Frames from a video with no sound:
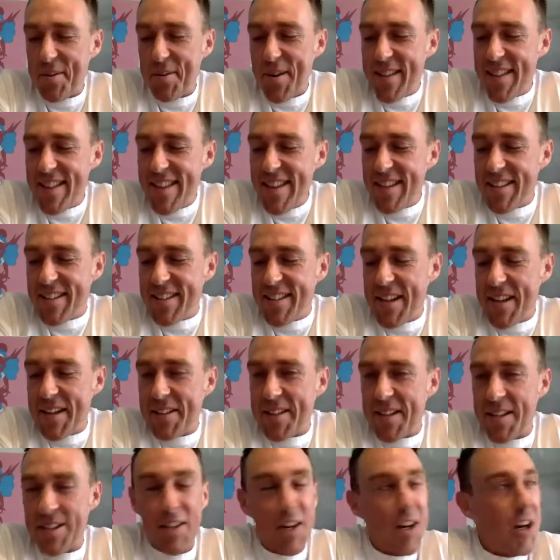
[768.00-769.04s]
with these things,
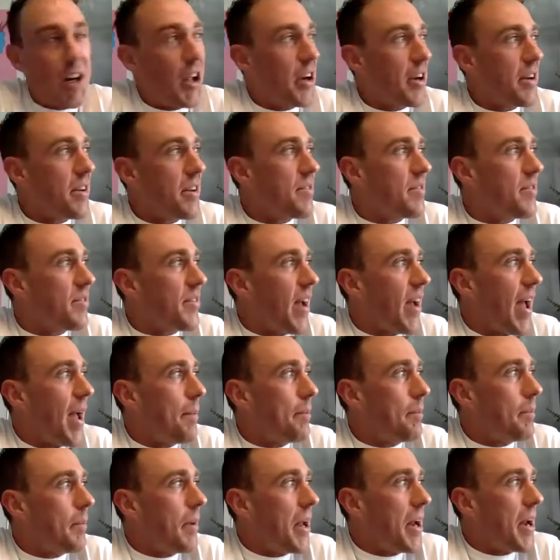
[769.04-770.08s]
there's a lot of
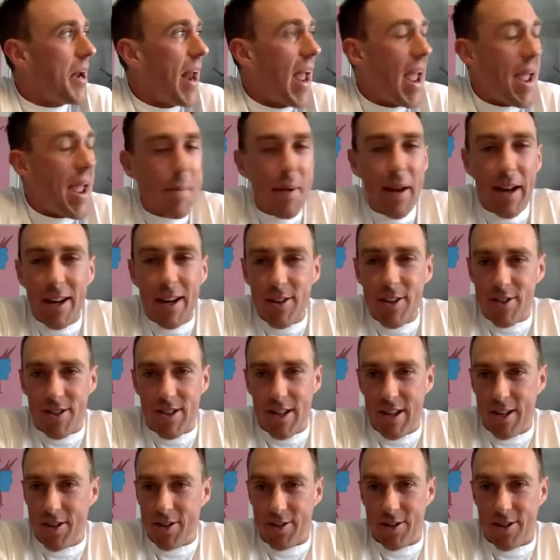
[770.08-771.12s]
naming
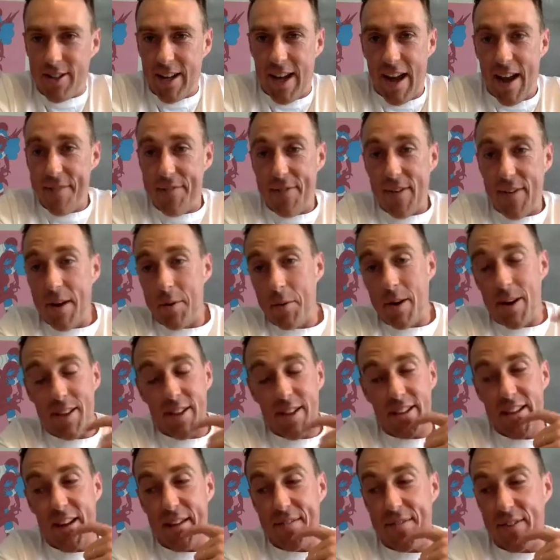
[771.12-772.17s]
is I find one of
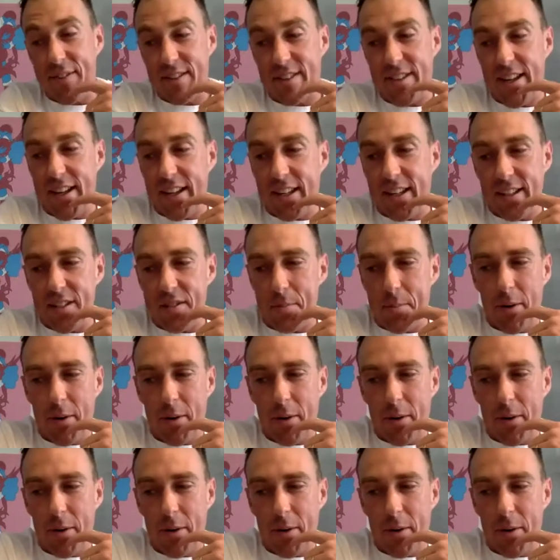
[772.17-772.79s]
the toughest things,